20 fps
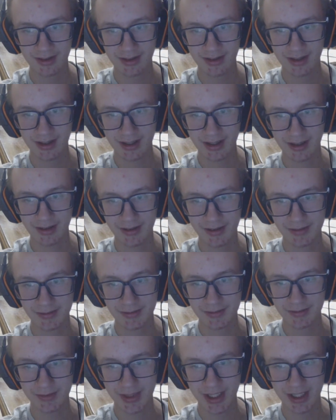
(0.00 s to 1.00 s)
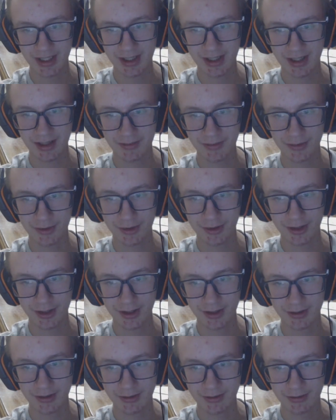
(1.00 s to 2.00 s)
Making it
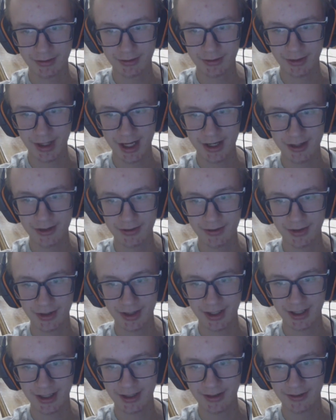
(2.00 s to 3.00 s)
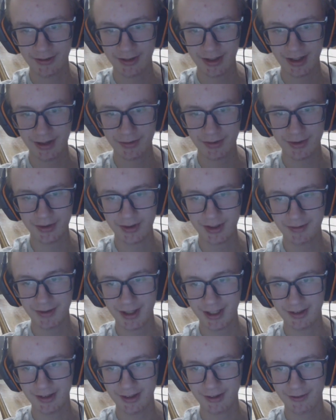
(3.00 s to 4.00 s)
more gradual, I guess. It would only
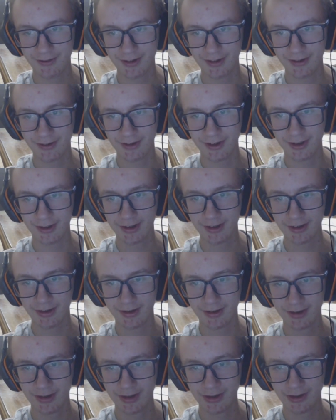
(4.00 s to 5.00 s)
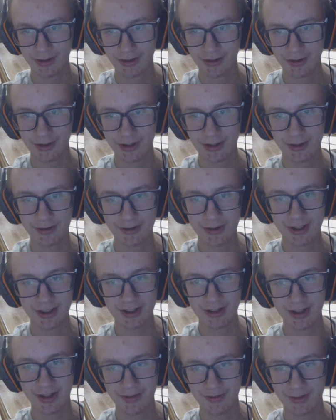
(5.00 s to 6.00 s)
make a difference on
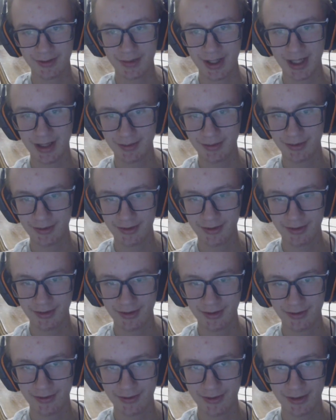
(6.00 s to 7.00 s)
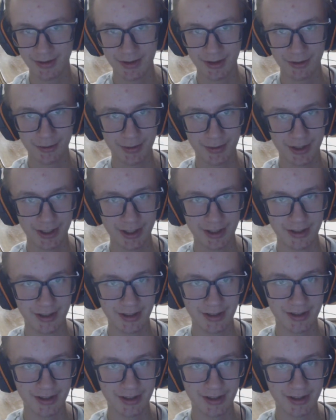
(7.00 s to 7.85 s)
OD11 maps for the most part,